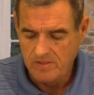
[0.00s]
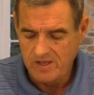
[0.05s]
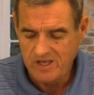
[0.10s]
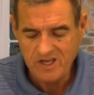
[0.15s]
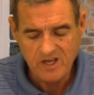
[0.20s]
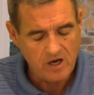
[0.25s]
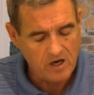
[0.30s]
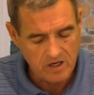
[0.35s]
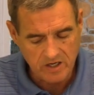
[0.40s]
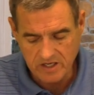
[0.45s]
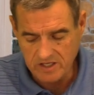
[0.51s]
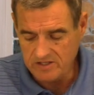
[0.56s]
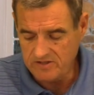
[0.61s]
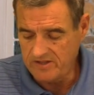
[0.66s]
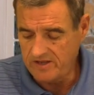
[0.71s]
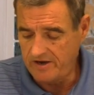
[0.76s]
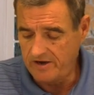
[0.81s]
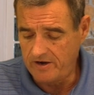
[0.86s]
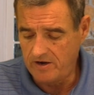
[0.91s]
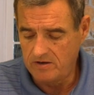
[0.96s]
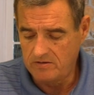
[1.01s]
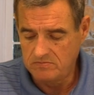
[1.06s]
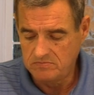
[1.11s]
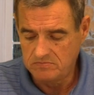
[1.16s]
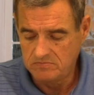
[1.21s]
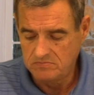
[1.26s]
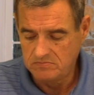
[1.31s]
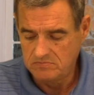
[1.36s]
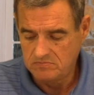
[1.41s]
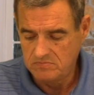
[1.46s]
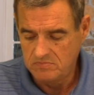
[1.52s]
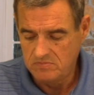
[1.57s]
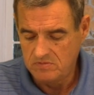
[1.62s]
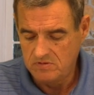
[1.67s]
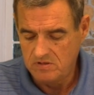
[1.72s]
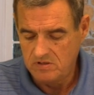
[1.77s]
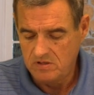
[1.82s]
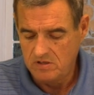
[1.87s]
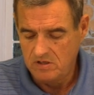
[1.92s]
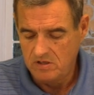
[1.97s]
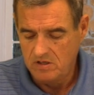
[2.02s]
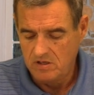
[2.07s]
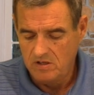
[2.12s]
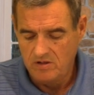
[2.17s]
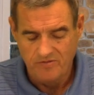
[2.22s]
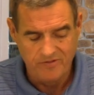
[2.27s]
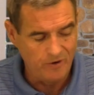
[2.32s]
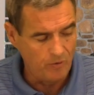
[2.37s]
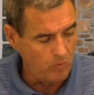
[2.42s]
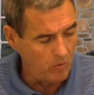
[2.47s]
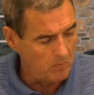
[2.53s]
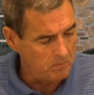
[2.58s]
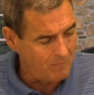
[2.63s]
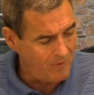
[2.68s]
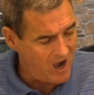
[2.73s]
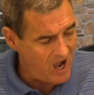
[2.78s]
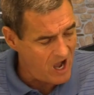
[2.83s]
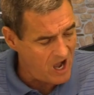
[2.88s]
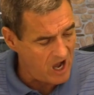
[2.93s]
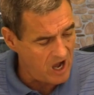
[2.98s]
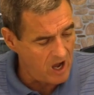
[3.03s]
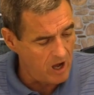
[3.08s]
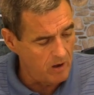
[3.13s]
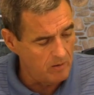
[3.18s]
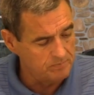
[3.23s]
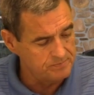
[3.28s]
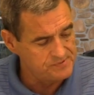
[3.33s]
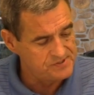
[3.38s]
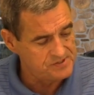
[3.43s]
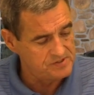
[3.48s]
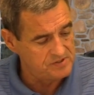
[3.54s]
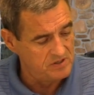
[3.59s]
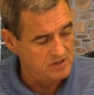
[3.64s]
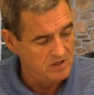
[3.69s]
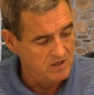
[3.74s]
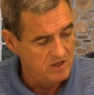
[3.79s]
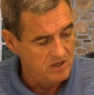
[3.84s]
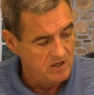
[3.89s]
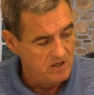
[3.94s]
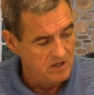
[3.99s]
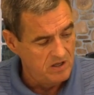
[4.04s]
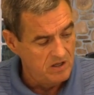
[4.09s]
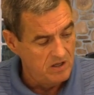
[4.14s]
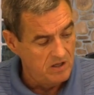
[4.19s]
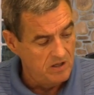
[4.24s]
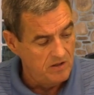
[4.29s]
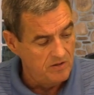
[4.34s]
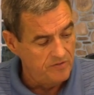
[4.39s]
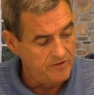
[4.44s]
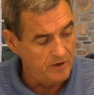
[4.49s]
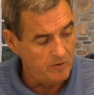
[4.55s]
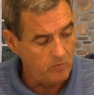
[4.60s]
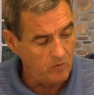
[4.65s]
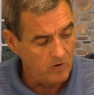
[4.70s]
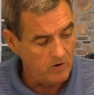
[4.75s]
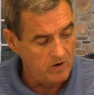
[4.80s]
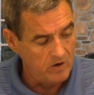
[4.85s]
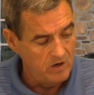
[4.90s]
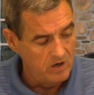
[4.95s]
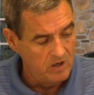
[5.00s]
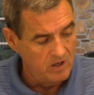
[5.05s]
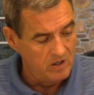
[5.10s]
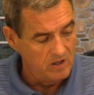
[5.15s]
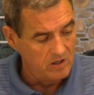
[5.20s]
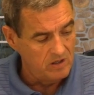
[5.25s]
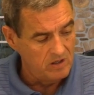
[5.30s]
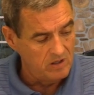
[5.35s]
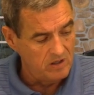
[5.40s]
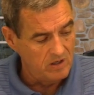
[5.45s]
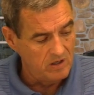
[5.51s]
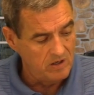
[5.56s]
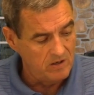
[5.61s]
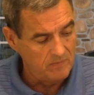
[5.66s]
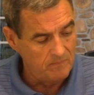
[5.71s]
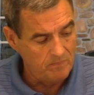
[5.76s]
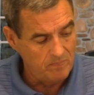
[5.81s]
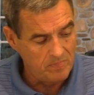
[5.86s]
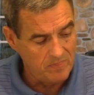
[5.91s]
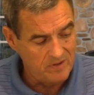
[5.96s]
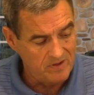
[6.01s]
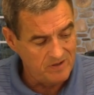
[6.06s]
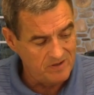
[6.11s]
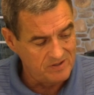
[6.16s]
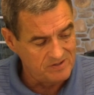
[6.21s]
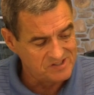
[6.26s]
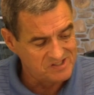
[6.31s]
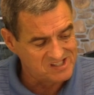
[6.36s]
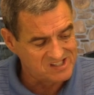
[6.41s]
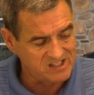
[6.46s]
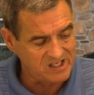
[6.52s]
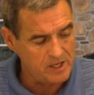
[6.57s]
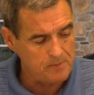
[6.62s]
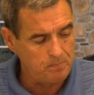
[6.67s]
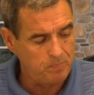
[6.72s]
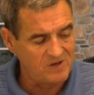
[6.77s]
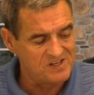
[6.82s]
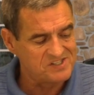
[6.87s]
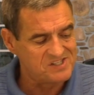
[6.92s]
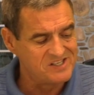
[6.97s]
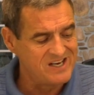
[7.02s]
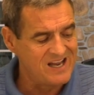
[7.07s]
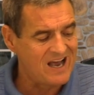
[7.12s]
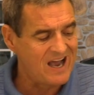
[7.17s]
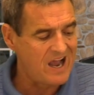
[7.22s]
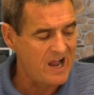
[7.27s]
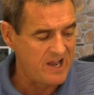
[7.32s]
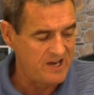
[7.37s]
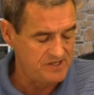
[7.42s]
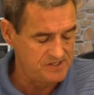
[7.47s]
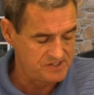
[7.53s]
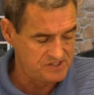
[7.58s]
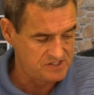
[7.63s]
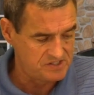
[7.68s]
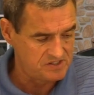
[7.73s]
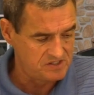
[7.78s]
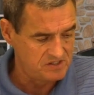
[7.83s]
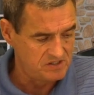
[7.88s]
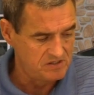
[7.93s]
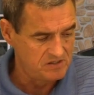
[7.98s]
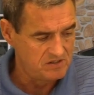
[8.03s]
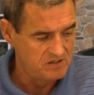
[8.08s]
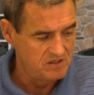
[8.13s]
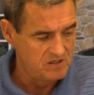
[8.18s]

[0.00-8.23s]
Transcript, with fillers: He hung in there. There were mobs there were sleepless nights.